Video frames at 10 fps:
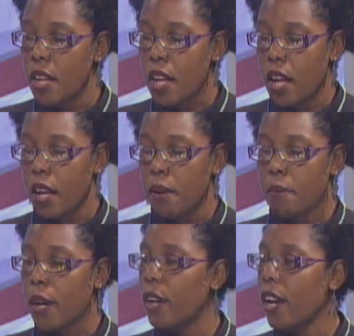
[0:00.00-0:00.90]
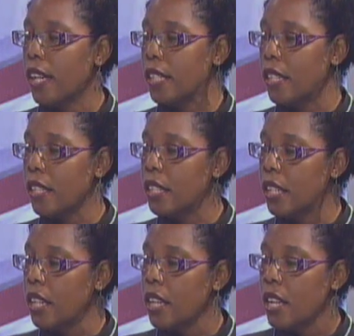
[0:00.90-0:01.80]
um, by Her
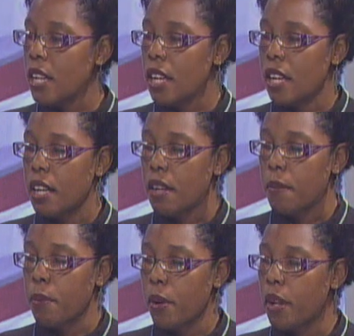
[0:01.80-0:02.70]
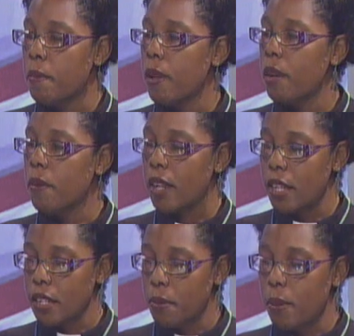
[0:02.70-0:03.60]
Excellency, uh, Paula-Mae
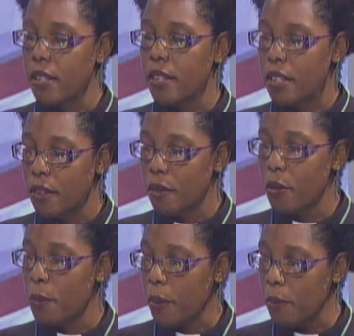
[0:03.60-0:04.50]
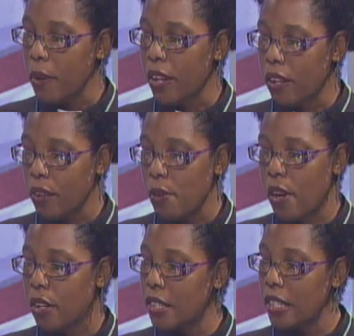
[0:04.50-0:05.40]
Weekes, President of the Republic,
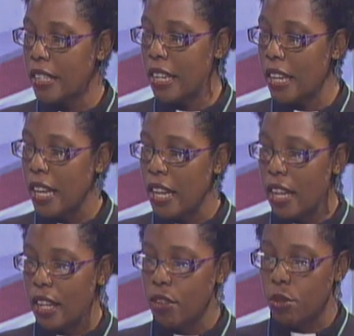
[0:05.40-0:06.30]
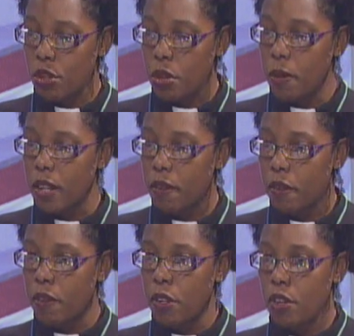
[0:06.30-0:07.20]
ORTT, and so she will give the
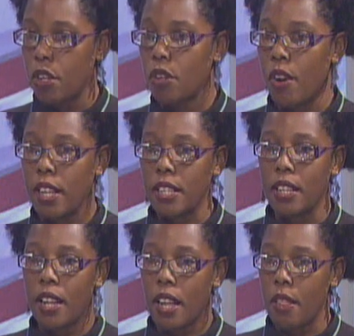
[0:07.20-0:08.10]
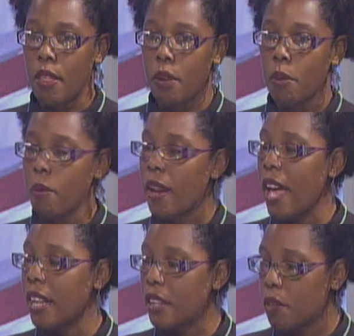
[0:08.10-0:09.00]
feature address, and, and then we will
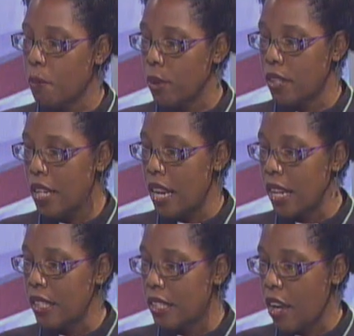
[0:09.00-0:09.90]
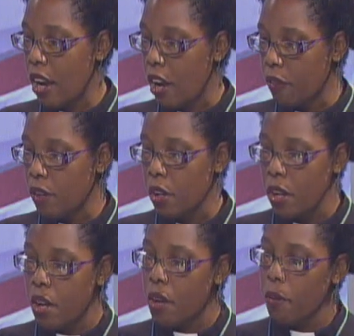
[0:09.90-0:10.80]
end the proceedings thereafter
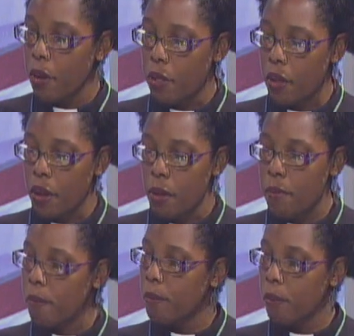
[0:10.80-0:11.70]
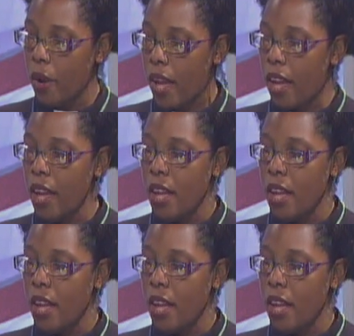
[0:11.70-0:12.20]
with um, prayer